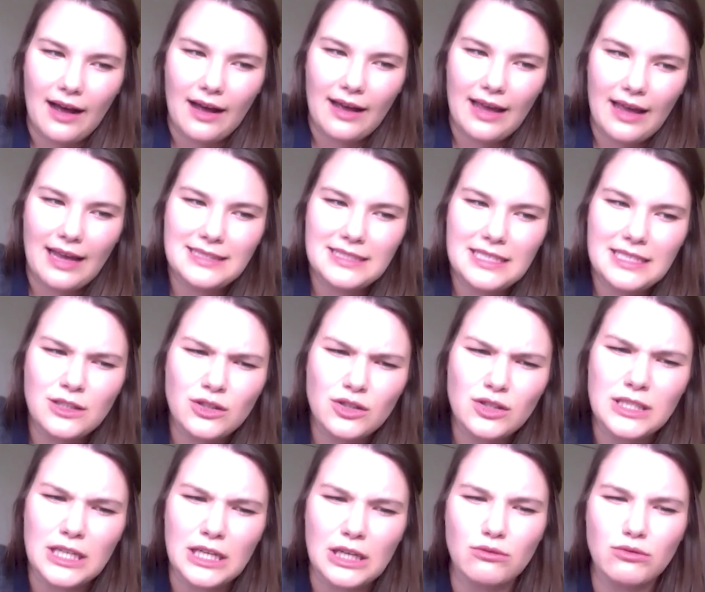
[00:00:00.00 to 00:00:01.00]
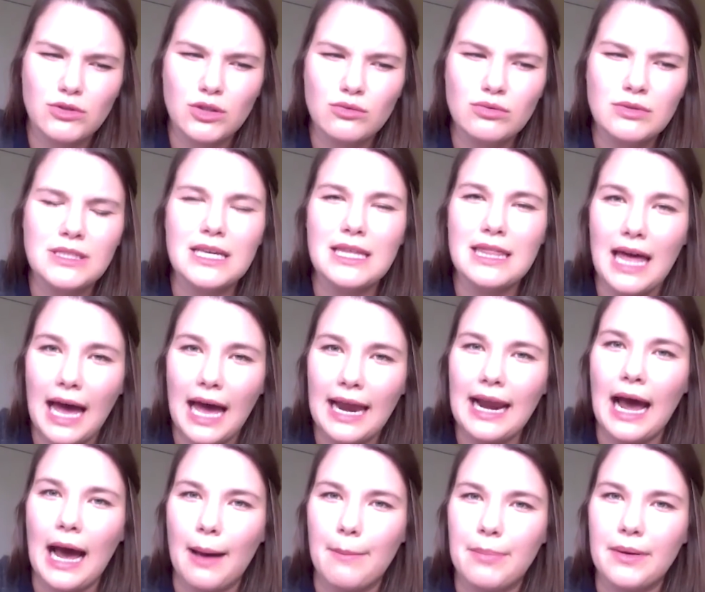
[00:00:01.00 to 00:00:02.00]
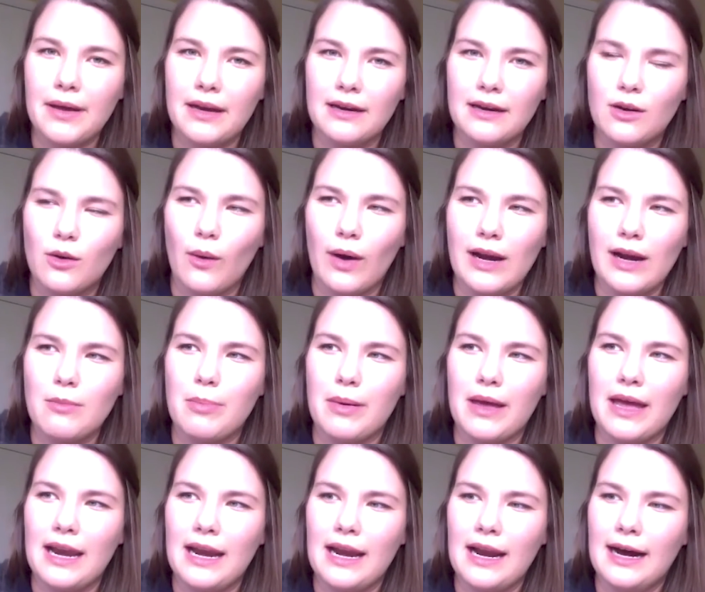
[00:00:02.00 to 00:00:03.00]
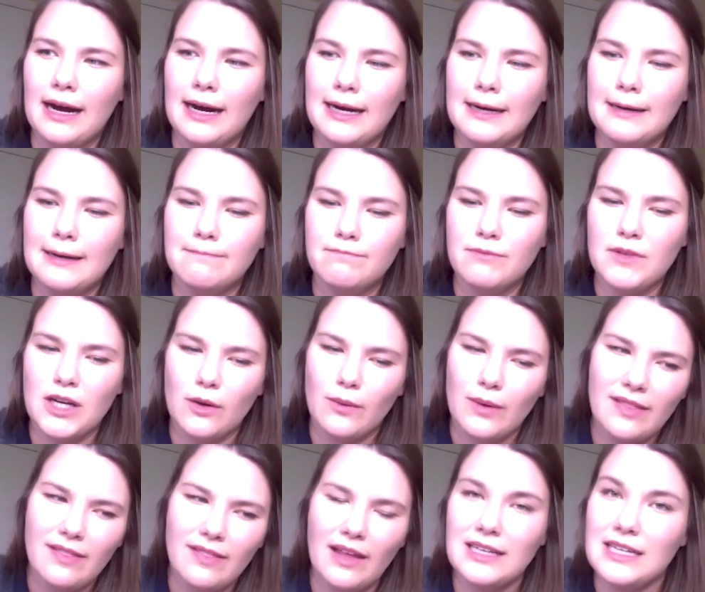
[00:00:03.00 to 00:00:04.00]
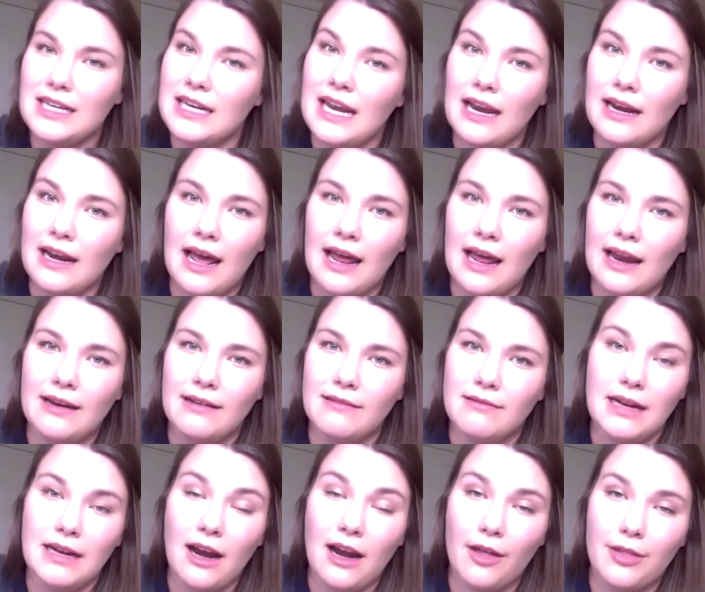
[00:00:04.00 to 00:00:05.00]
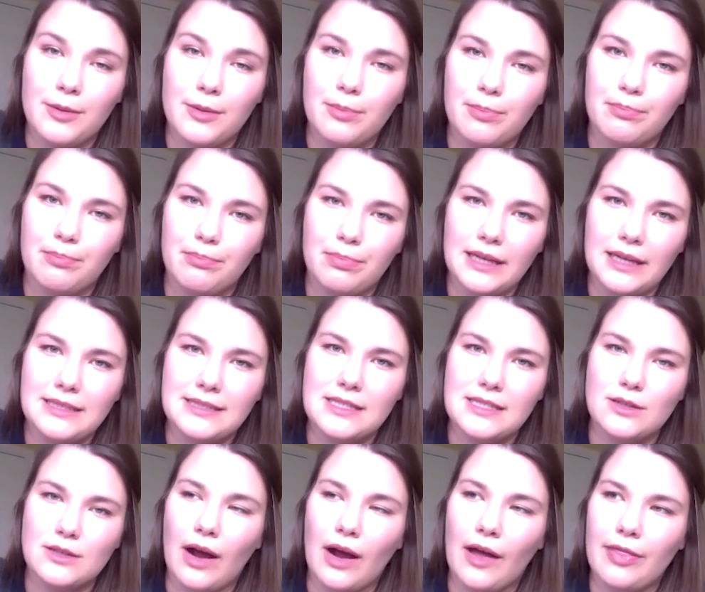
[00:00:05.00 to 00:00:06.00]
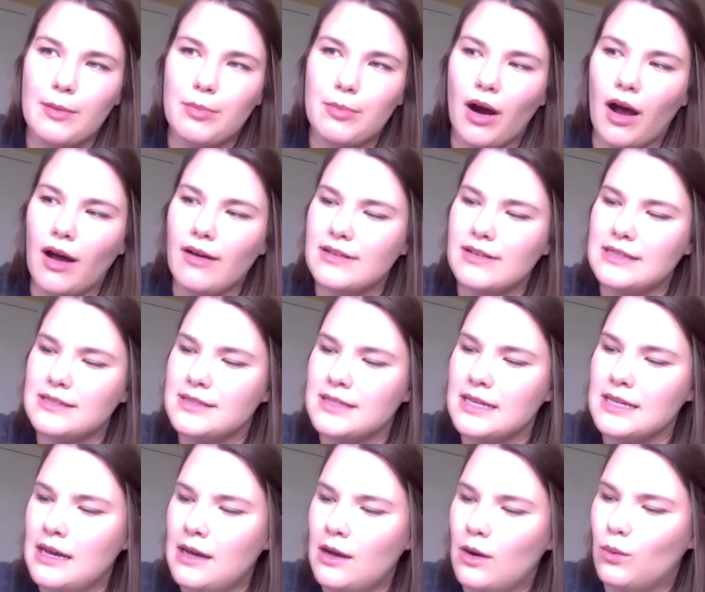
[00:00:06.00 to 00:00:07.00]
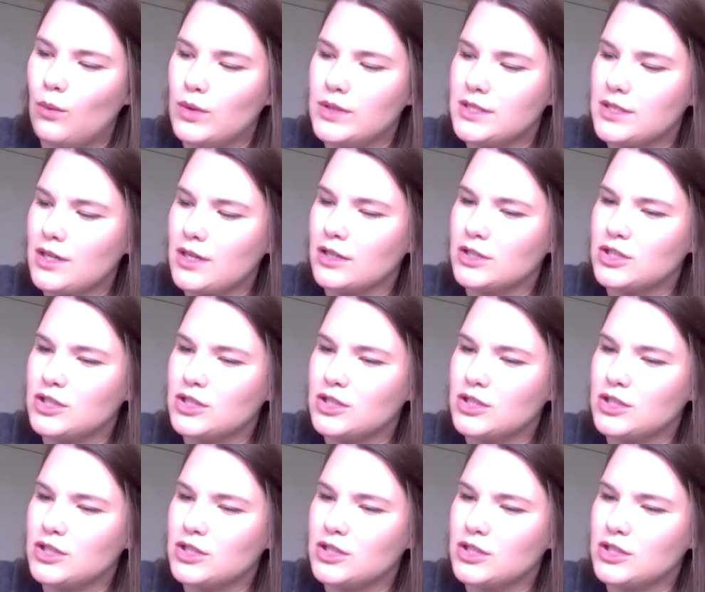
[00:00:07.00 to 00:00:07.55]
It's interesting. You do see that happen quite a bit, in London and in other places around the province. Woodstock